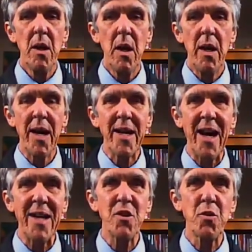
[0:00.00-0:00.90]
And I
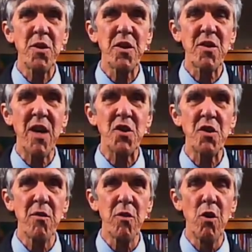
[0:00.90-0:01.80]
got into a discussion
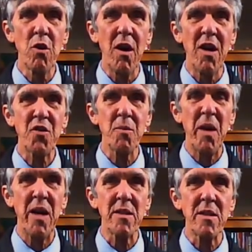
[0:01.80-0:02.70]
of Logos
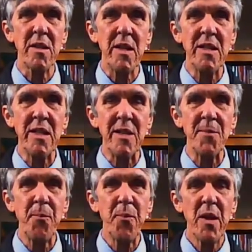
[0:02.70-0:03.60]
about India,
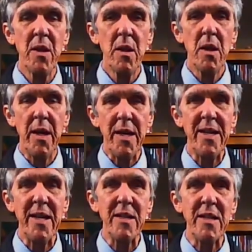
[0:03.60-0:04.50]
in
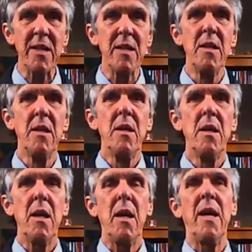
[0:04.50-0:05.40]
India.
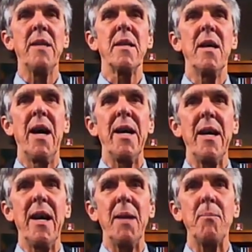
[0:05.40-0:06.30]
And
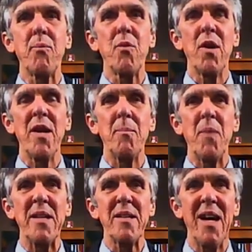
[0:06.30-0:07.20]
I brought up,
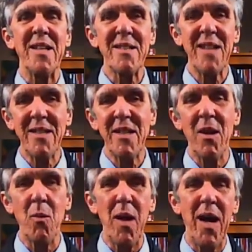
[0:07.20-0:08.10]
I said,
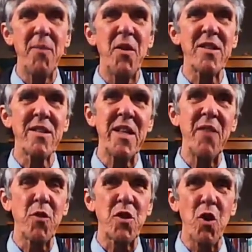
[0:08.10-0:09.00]
well, obviously,
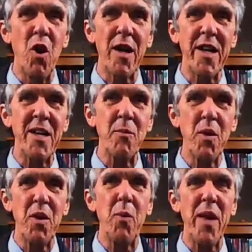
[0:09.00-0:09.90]
if we're talking,
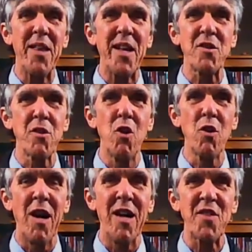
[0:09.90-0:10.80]
that's
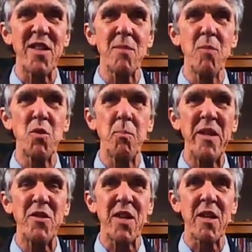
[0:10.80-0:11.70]
Logos, that's the most
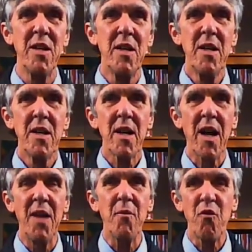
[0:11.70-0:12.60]
basic
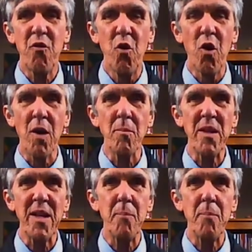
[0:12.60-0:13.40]
form.